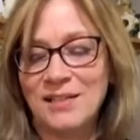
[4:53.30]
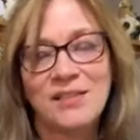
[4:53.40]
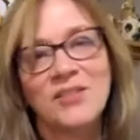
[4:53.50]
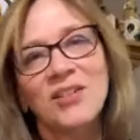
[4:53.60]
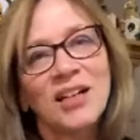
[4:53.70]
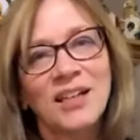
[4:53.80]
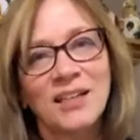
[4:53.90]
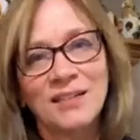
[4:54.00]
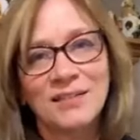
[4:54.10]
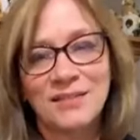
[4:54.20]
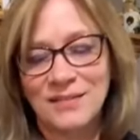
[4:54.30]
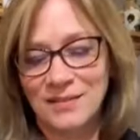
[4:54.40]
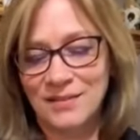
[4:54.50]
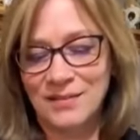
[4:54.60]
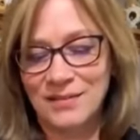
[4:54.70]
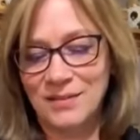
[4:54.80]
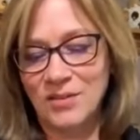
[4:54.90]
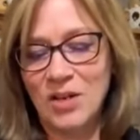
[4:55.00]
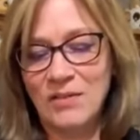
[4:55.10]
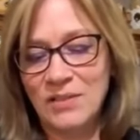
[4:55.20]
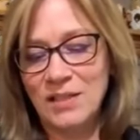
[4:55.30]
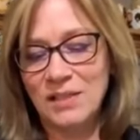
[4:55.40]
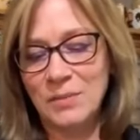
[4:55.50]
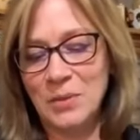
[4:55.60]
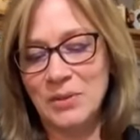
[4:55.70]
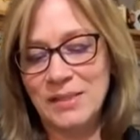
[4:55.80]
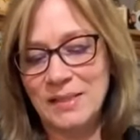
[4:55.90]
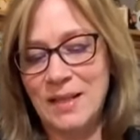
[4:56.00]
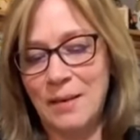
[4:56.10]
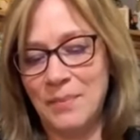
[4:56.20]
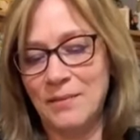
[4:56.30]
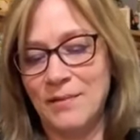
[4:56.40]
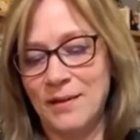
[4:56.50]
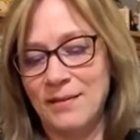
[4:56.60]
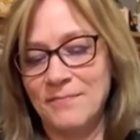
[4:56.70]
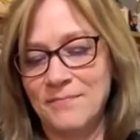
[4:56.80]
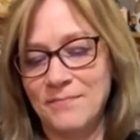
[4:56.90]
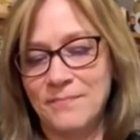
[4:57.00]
It's all right. Crafting is about sloppy, right?